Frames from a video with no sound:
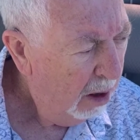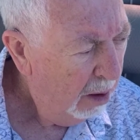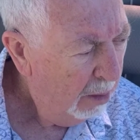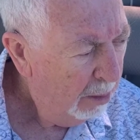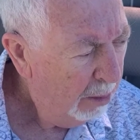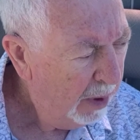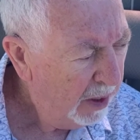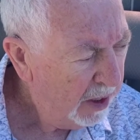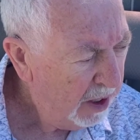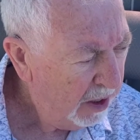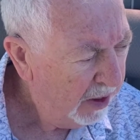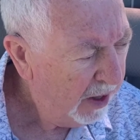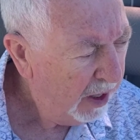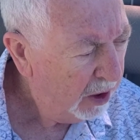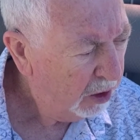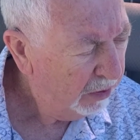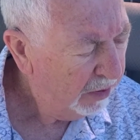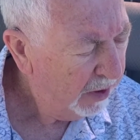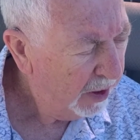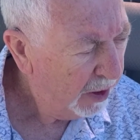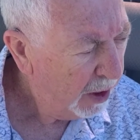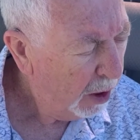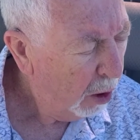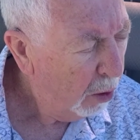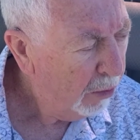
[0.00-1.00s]
Many thanks for
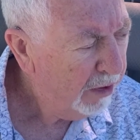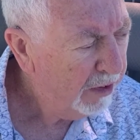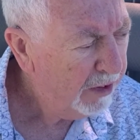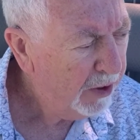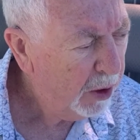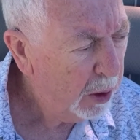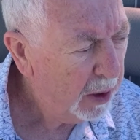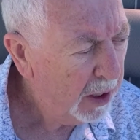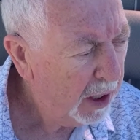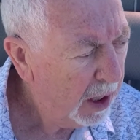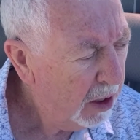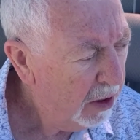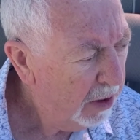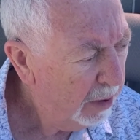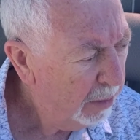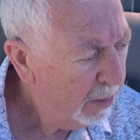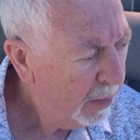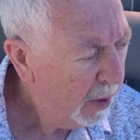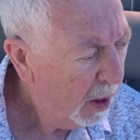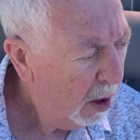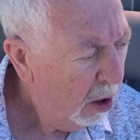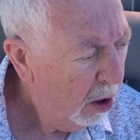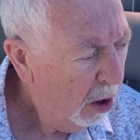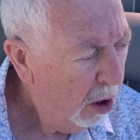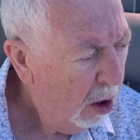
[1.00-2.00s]
that overview, Keith.
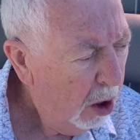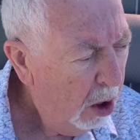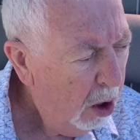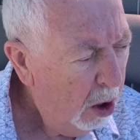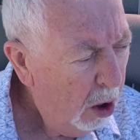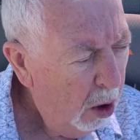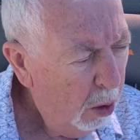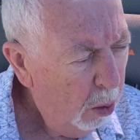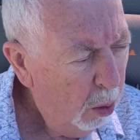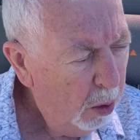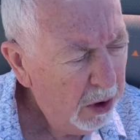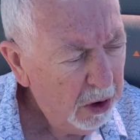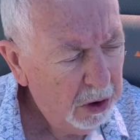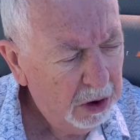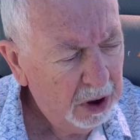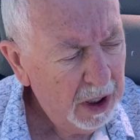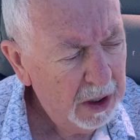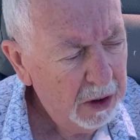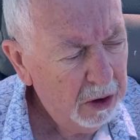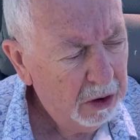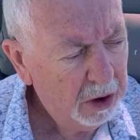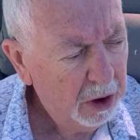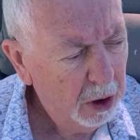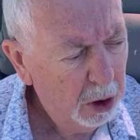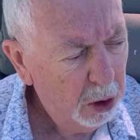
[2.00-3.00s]
Would you say the
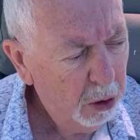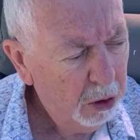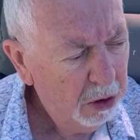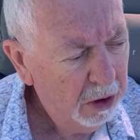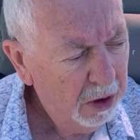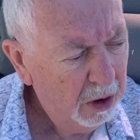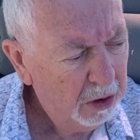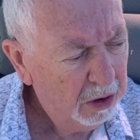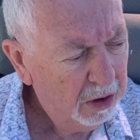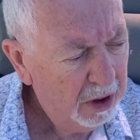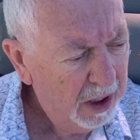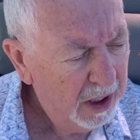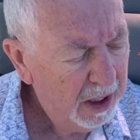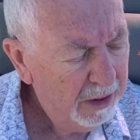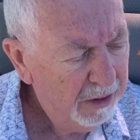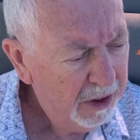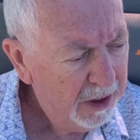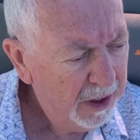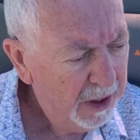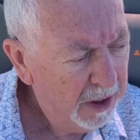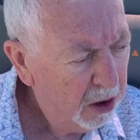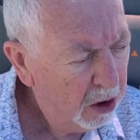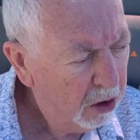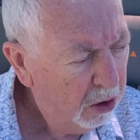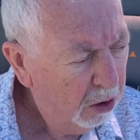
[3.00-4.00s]
solution is delivered
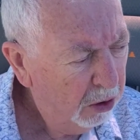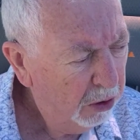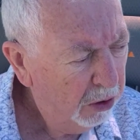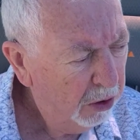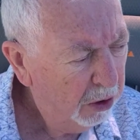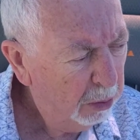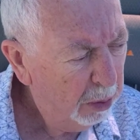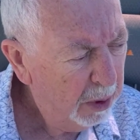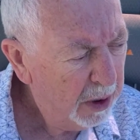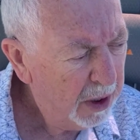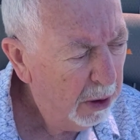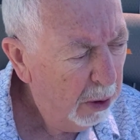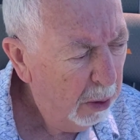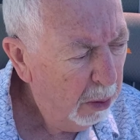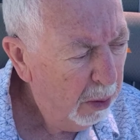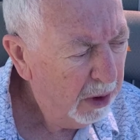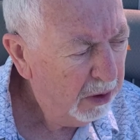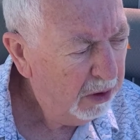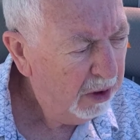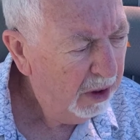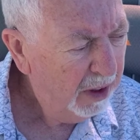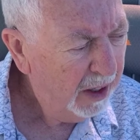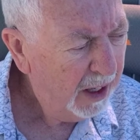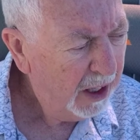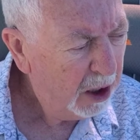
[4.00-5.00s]
in accordance with your
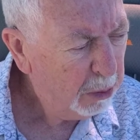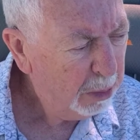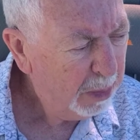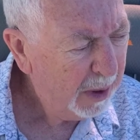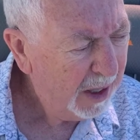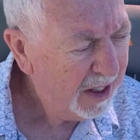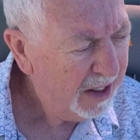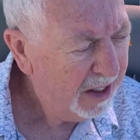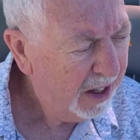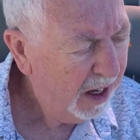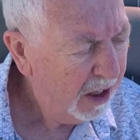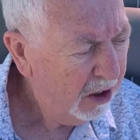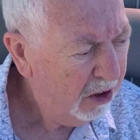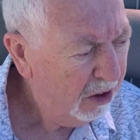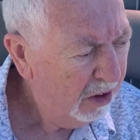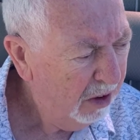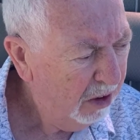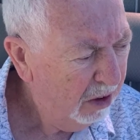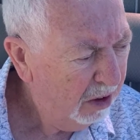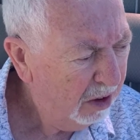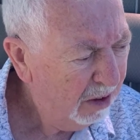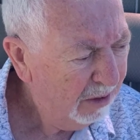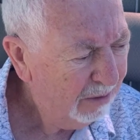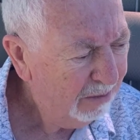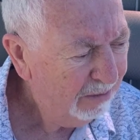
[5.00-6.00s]
original
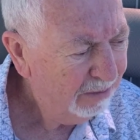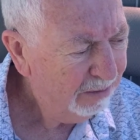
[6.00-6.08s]
expectations?